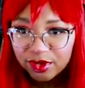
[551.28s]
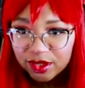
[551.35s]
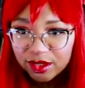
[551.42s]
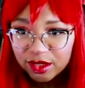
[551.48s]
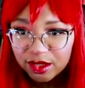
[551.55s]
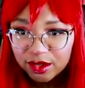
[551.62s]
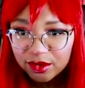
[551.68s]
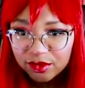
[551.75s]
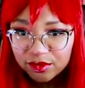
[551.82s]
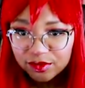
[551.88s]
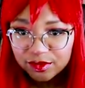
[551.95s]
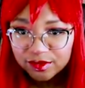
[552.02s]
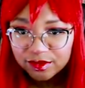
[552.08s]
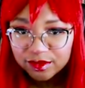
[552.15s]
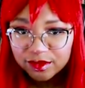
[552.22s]
right now
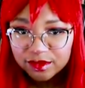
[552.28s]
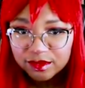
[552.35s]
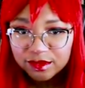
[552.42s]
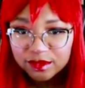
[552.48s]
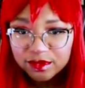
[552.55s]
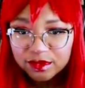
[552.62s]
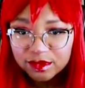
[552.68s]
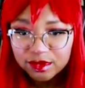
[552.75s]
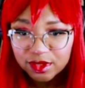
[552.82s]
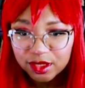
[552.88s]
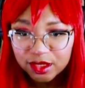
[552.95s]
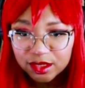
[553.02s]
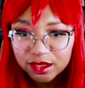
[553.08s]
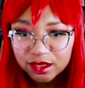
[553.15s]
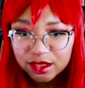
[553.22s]
to,
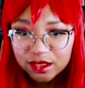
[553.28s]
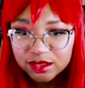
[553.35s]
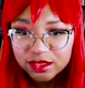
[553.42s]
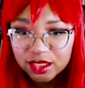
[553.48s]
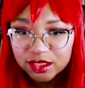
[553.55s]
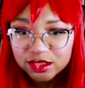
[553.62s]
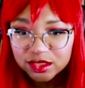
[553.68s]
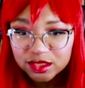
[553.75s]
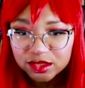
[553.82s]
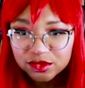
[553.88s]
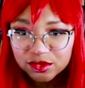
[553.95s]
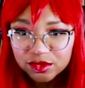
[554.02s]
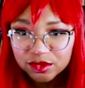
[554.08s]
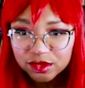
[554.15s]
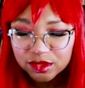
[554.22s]
like, attach a
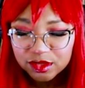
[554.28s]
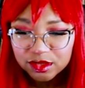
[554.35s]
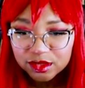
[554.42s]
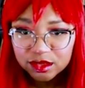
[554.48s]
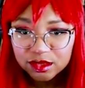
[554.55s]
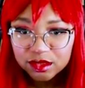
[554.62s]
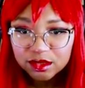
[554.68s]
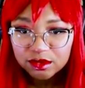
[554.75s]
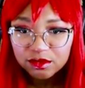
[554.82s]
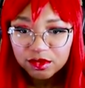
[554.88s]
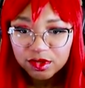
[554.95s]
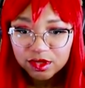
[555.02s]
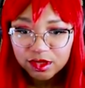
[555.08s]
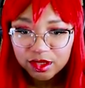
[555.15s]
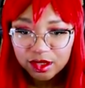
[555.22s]
controller and to
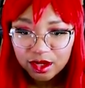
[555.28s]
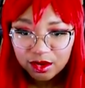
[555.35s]
work on it.